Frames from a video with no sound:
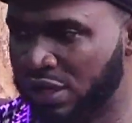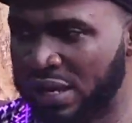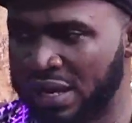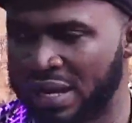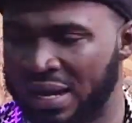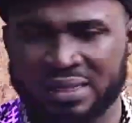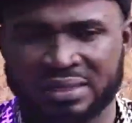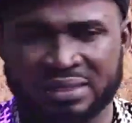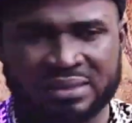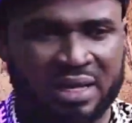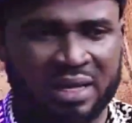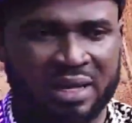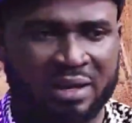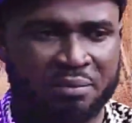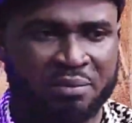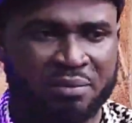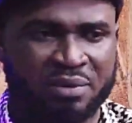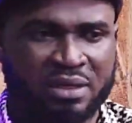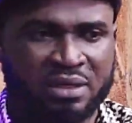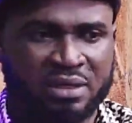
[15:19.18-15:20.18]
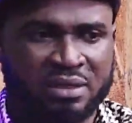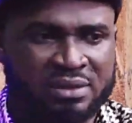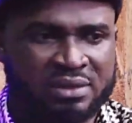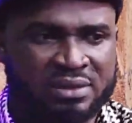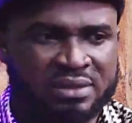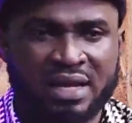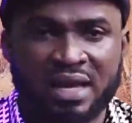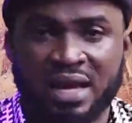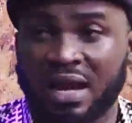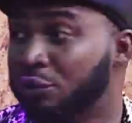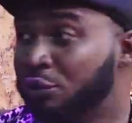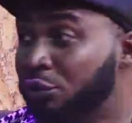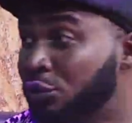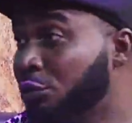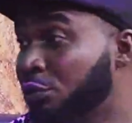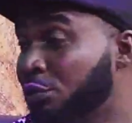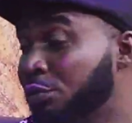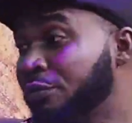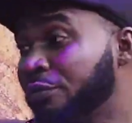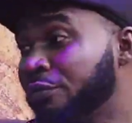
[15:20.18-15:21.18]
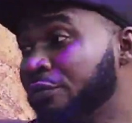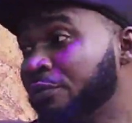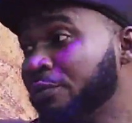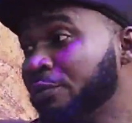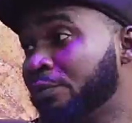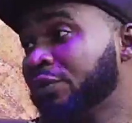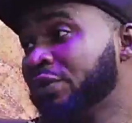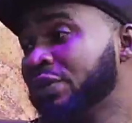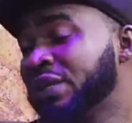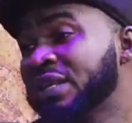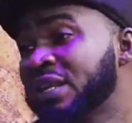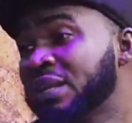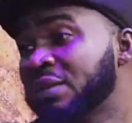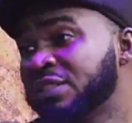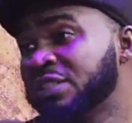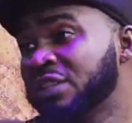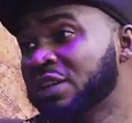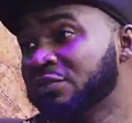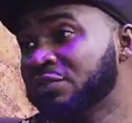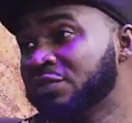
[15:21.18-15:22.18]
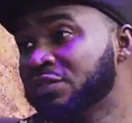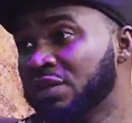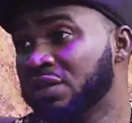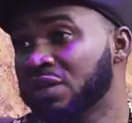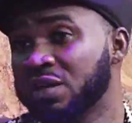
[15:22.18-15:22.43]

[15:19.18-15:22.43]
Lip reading: and see how to protect themselves,